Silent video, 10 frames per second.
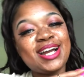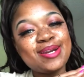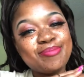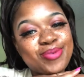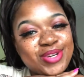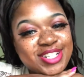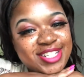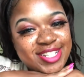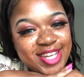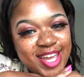I
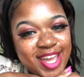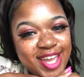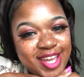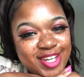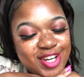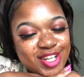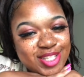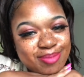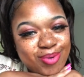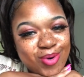appreciate your
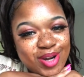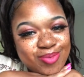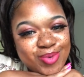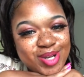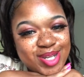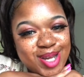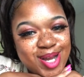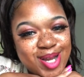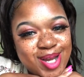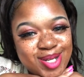support and
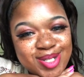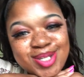whatnot.